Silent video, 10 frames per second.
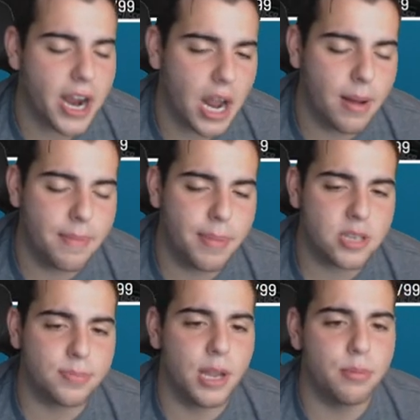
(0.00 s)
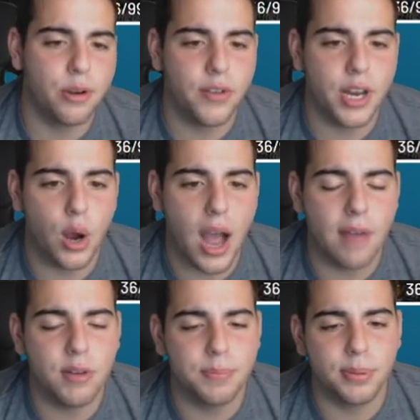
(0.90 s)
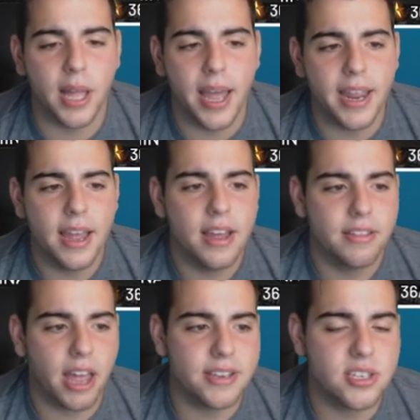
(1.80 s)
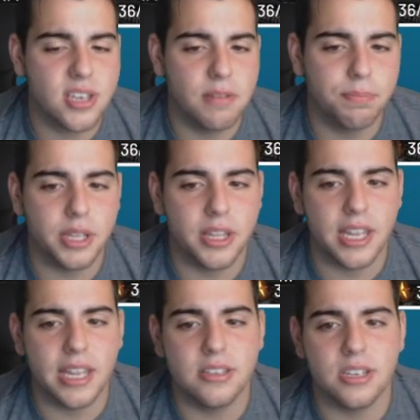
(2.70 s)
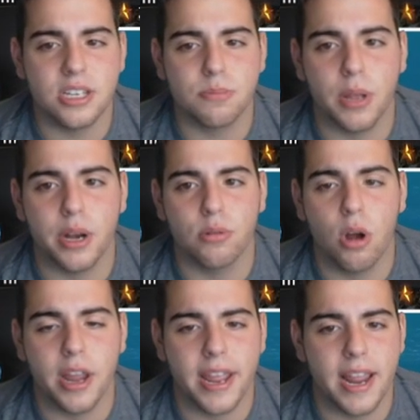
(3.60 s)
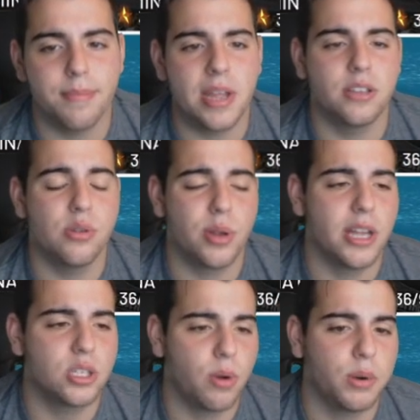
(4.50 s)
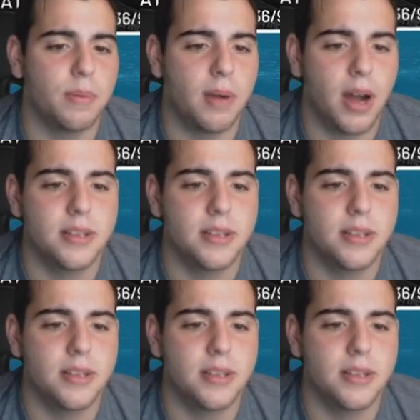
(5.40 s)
out my best playbook video. I have a play that is simply the easiest play to run in NBA 2K21 my